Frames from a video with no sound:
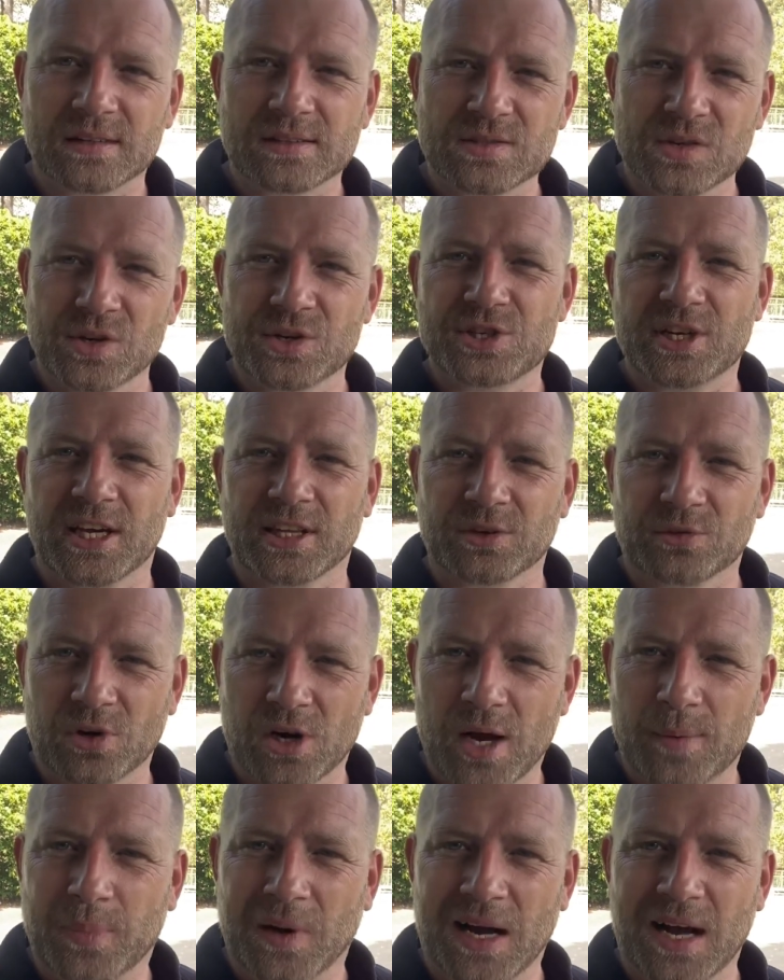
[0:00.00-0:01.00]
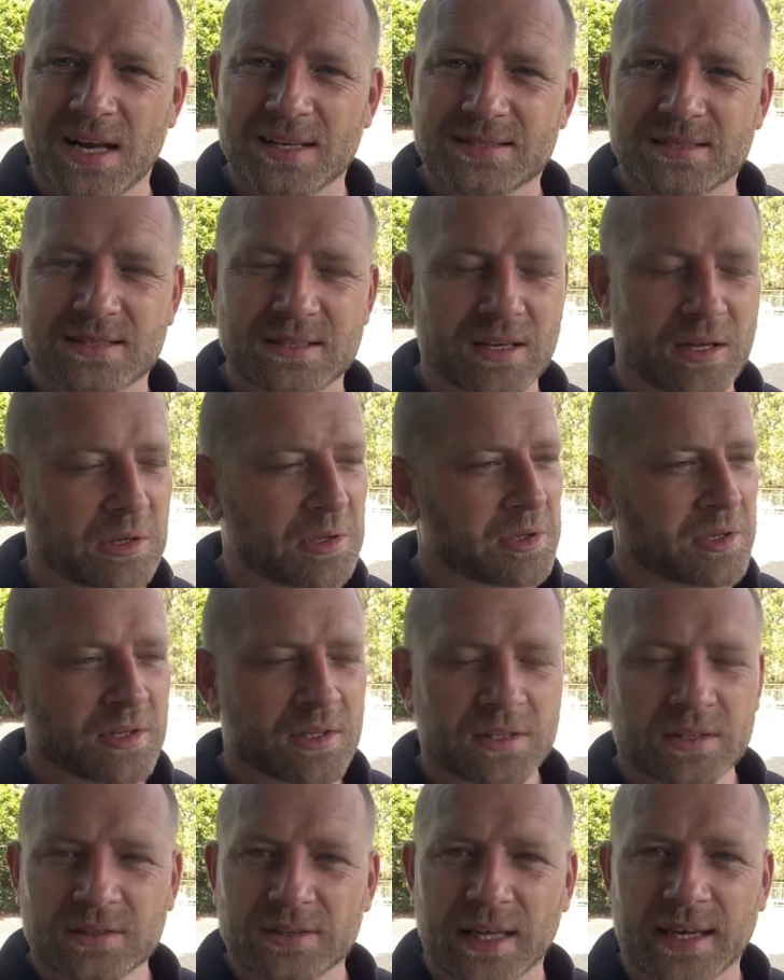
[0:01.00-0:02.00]
As long as you get the right parts,
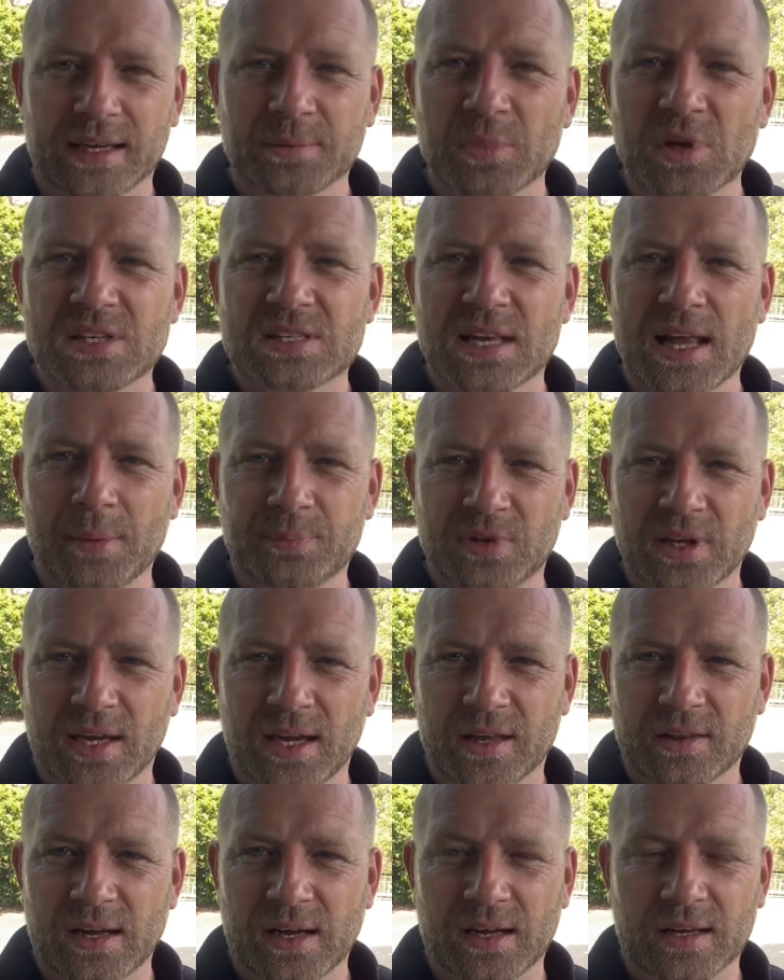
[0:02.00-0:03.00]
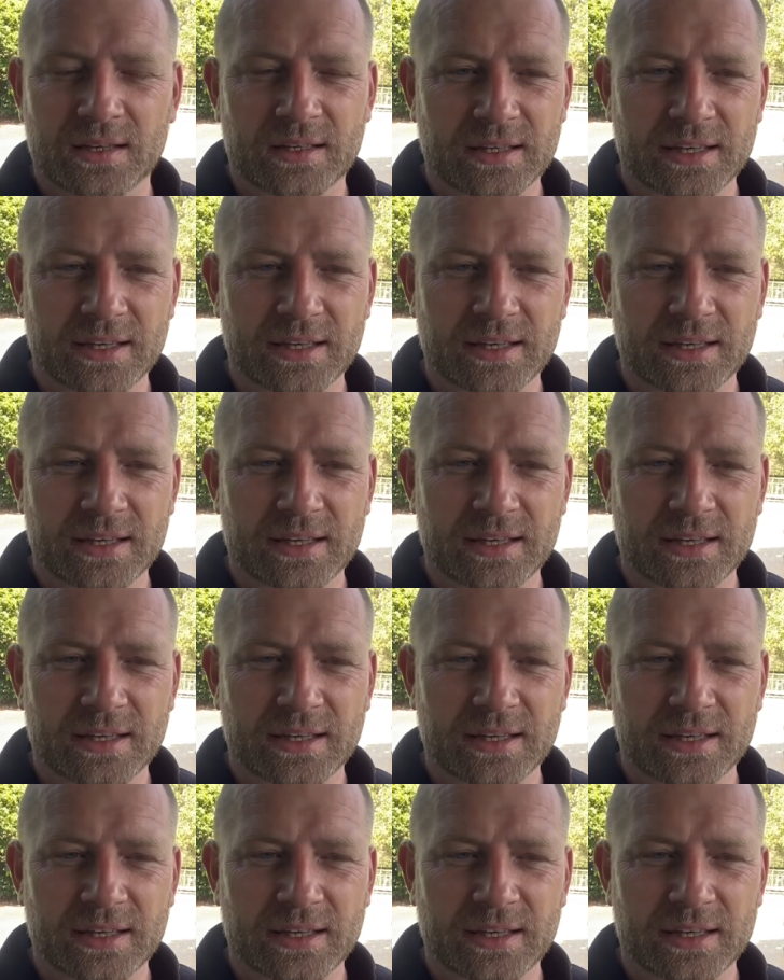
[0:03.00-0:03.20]
they can be slapped together